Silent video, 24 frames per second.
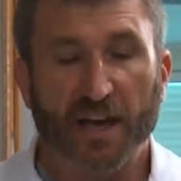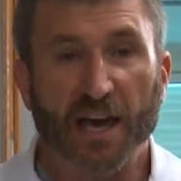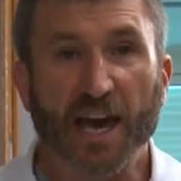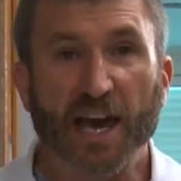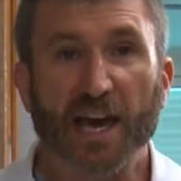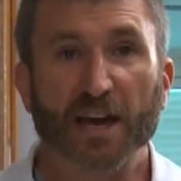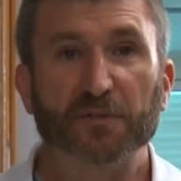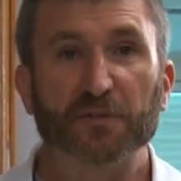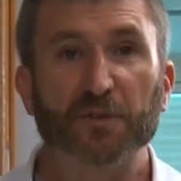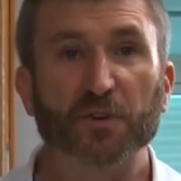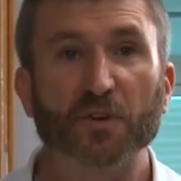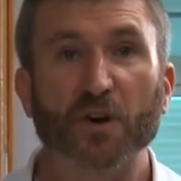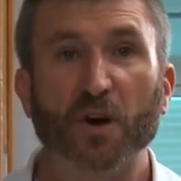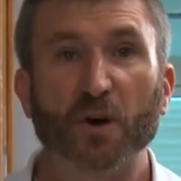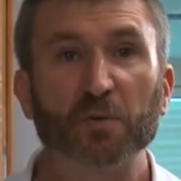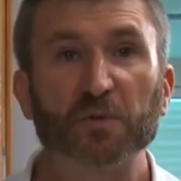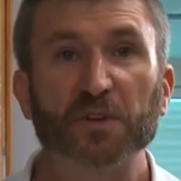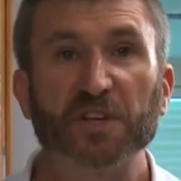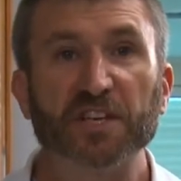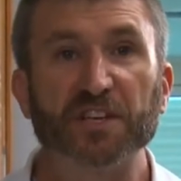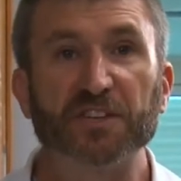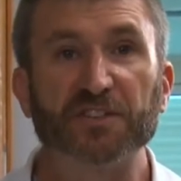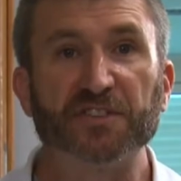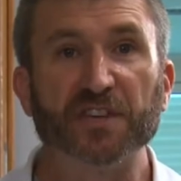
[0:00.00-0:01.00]
after
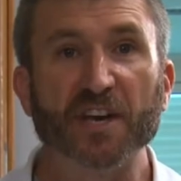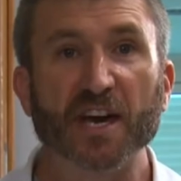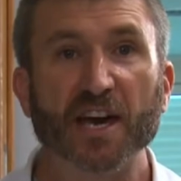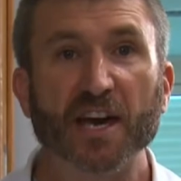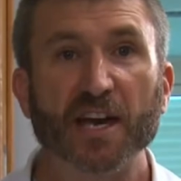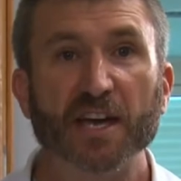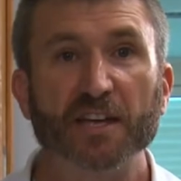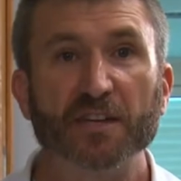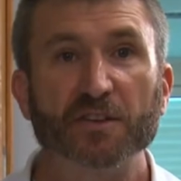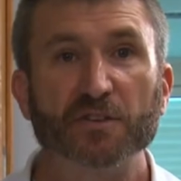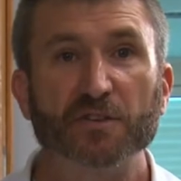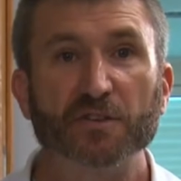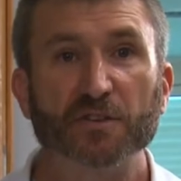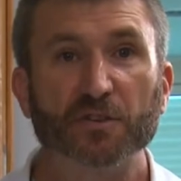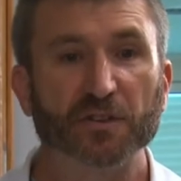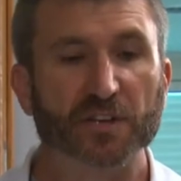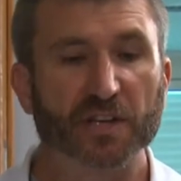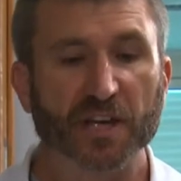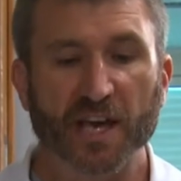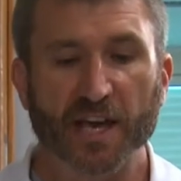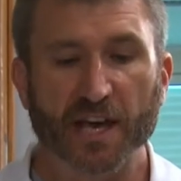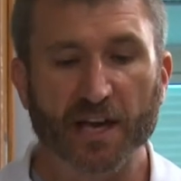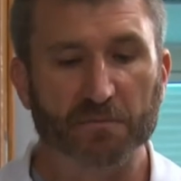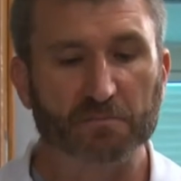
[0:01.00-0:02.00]
only a day, you're
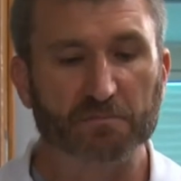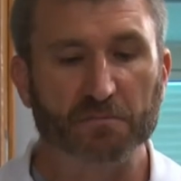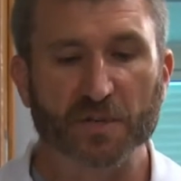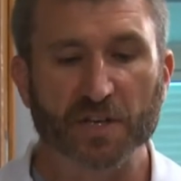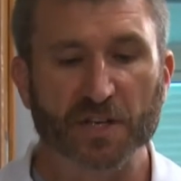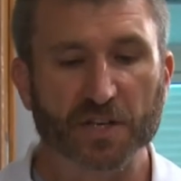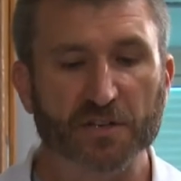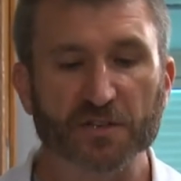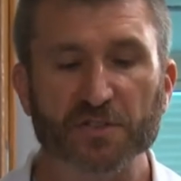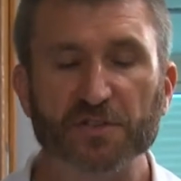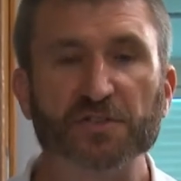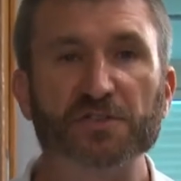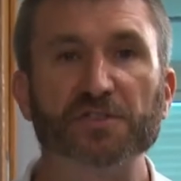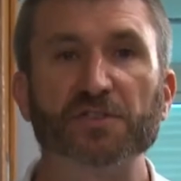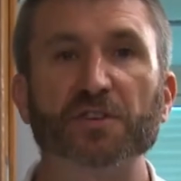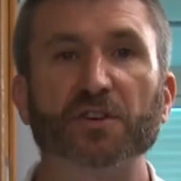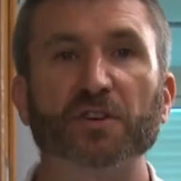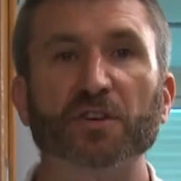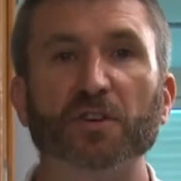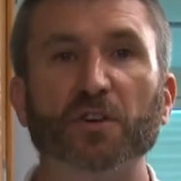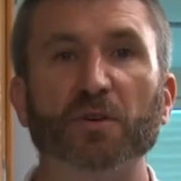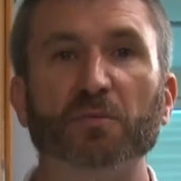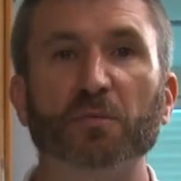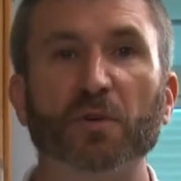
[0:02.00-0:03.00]
going to have millions
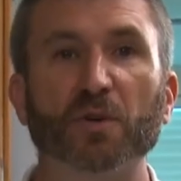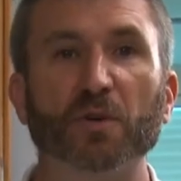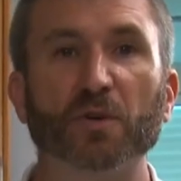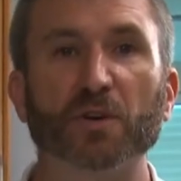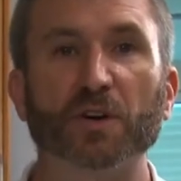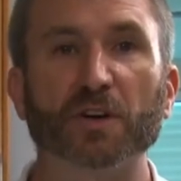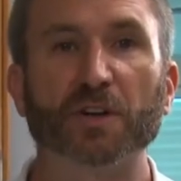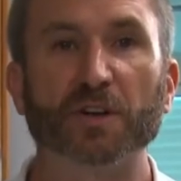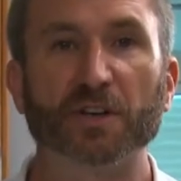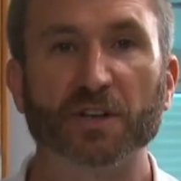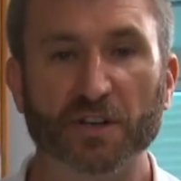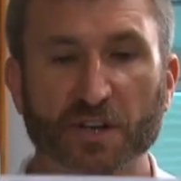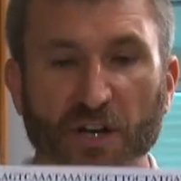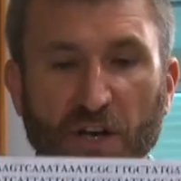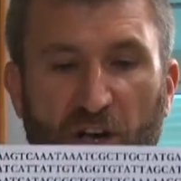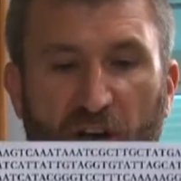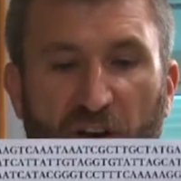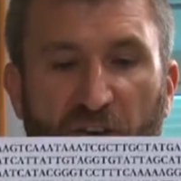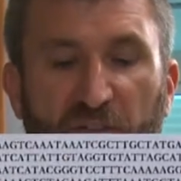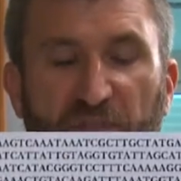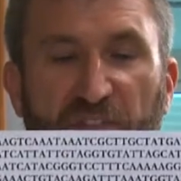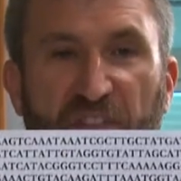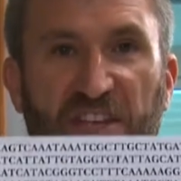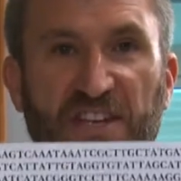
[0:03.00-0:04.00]
or more
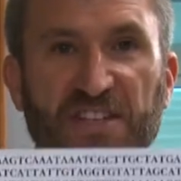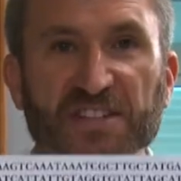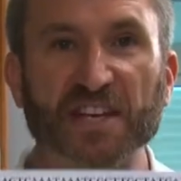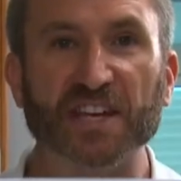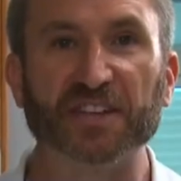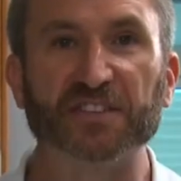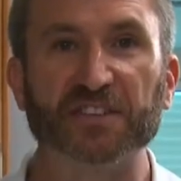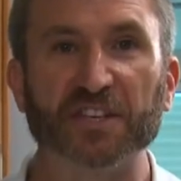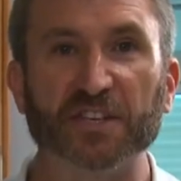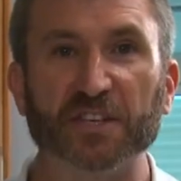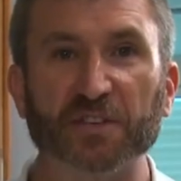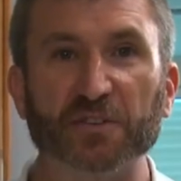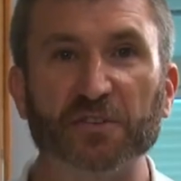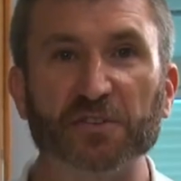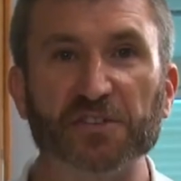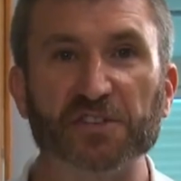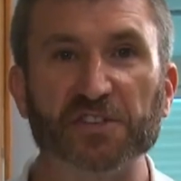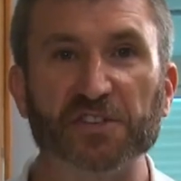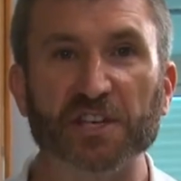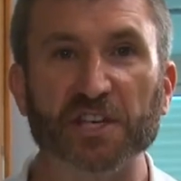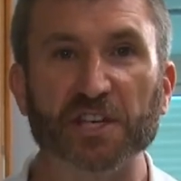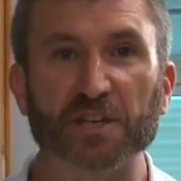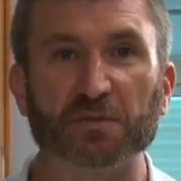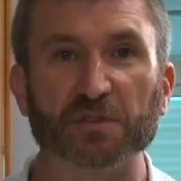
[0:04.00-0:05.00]
of this identical
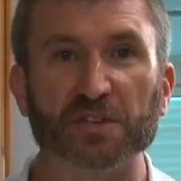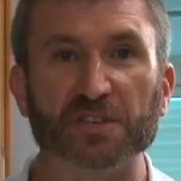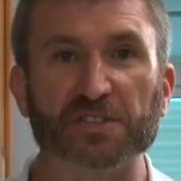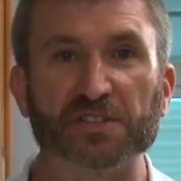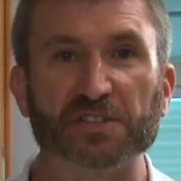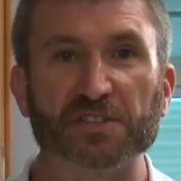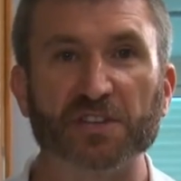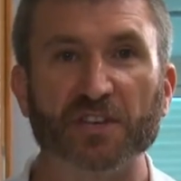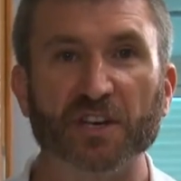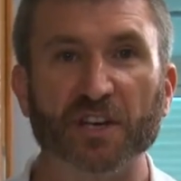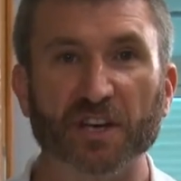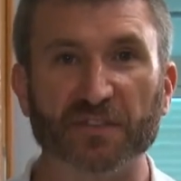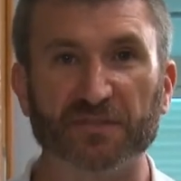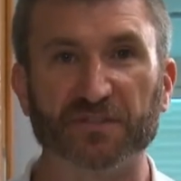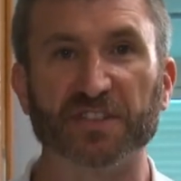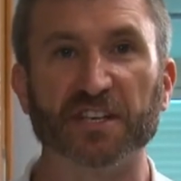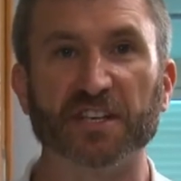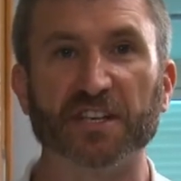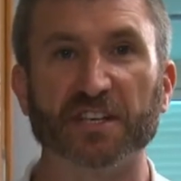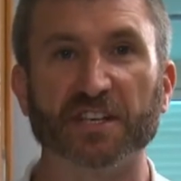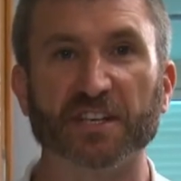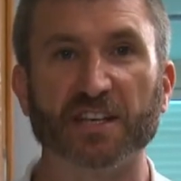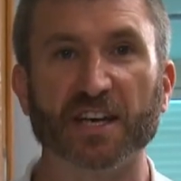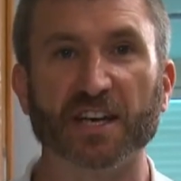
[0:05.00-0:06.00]
sequence of
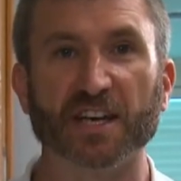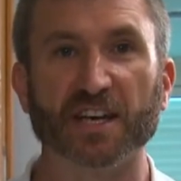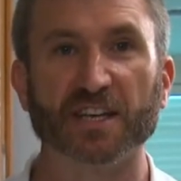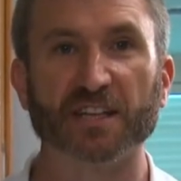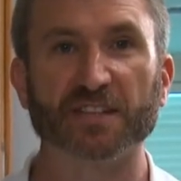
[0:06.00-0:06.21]
DNA.